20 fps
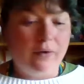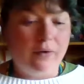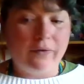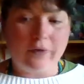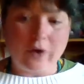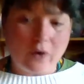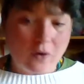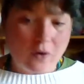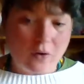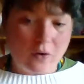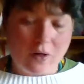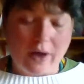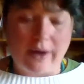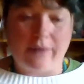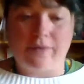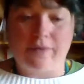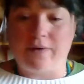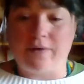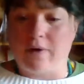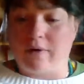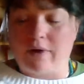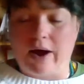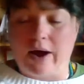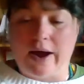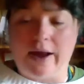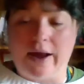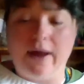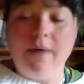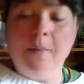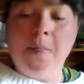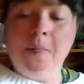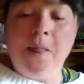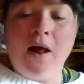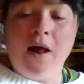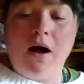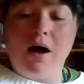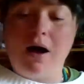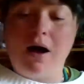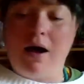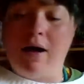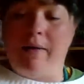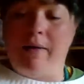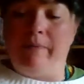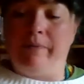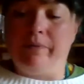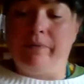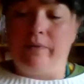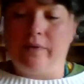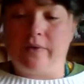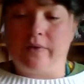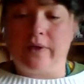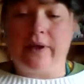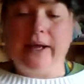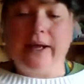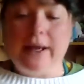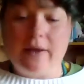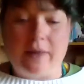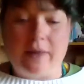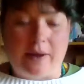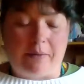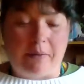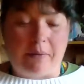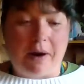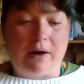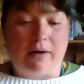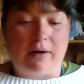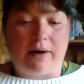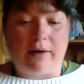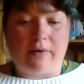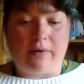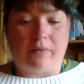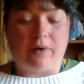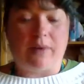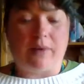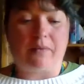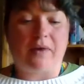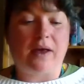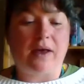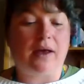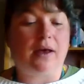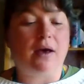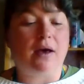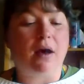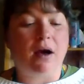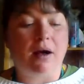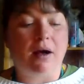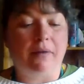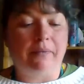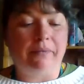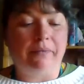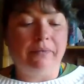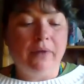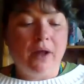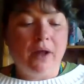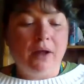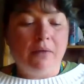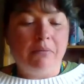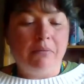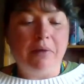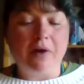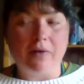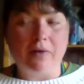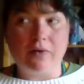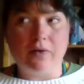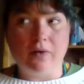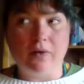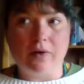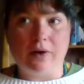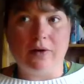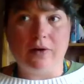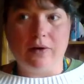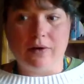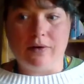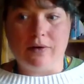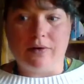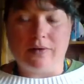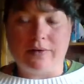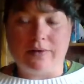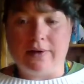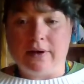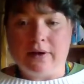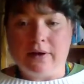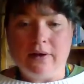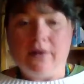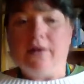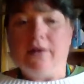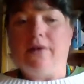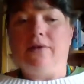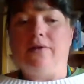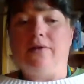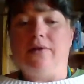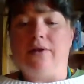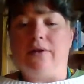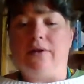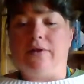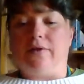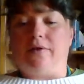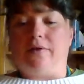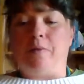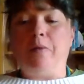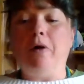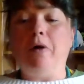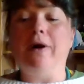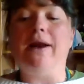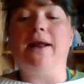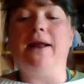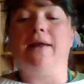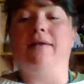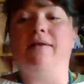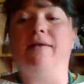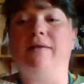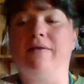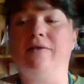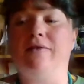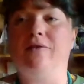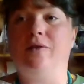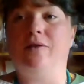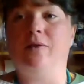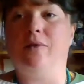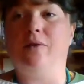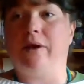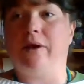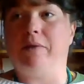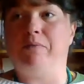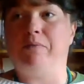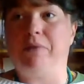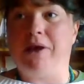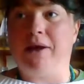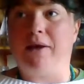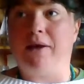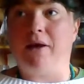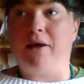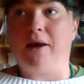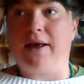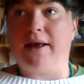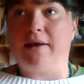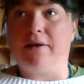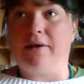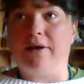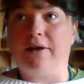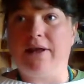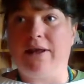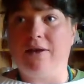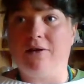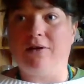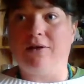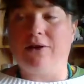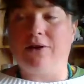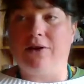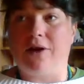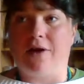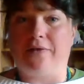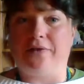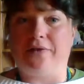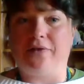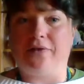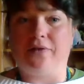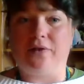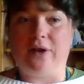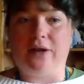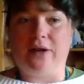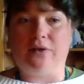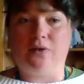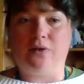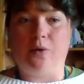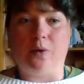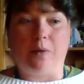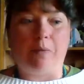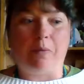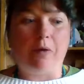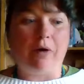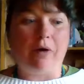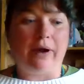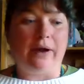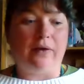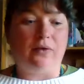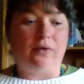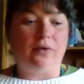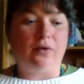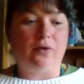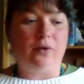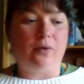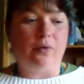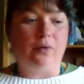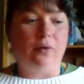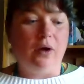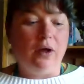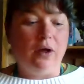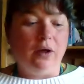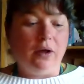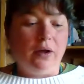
for your whole life. Okay. The healing part is what I'm saying. Because you can, the point is to like be healed enough to a point to